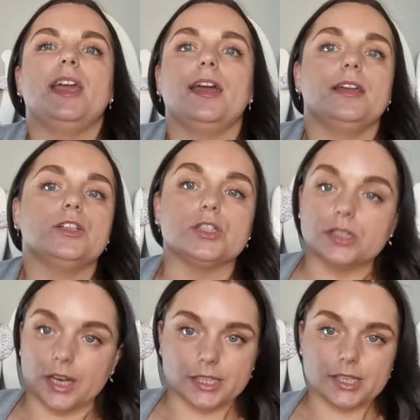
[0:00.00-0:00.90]
Yeah, it
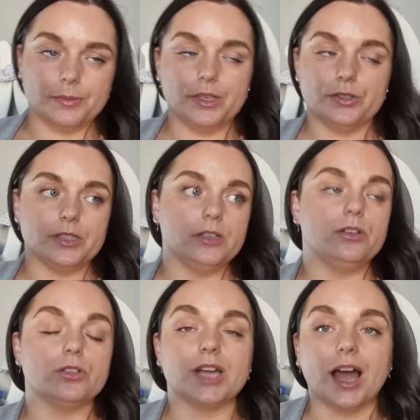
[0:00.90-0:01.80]
just, last time I used it,
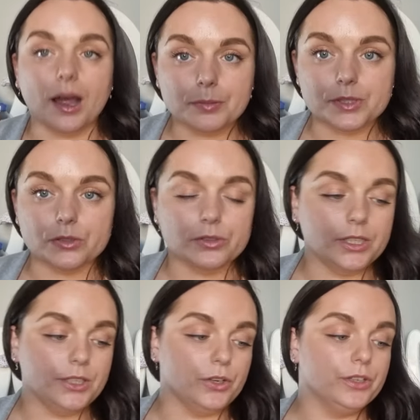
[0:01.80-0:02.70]
looked
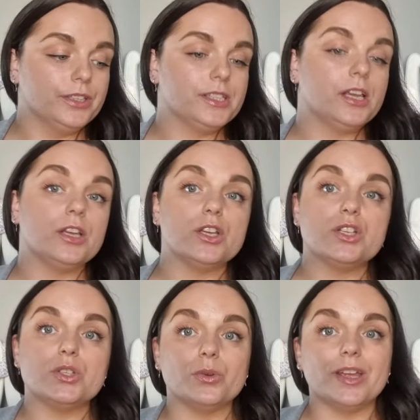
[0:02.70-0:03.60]
absolutely nuts.
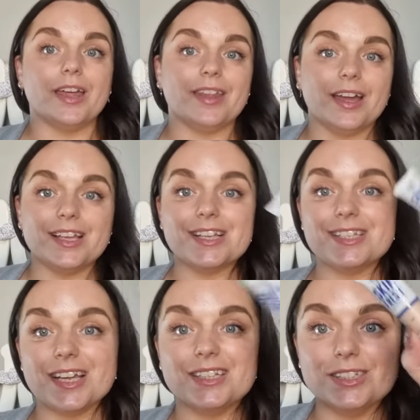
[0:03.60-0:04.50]
So yeah, that
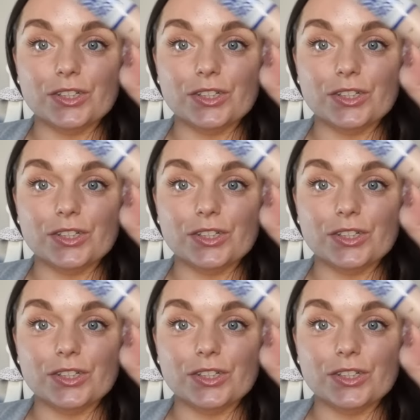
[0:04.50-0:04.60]
is a